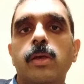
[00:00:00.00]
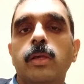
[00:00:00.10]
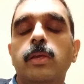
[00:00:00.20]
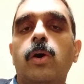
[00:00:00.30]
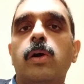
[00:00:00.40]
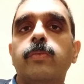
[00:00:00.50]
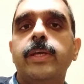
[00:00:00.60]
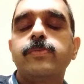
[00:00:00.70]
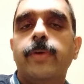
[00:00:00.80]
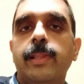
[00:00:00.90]
You're
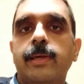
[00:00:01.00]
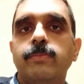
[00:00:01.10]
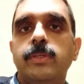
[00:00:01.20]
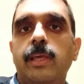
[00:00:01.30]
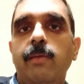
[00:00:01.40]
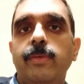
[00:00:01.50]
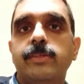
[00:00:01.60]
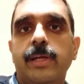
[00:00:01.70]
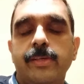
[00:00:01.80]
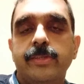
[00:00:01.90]
always welcome to give me
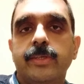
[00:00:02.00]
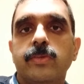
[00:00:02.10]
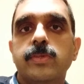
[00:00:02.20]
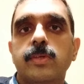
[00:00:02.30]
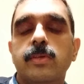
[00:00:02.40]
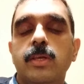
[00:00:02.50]
suggestions.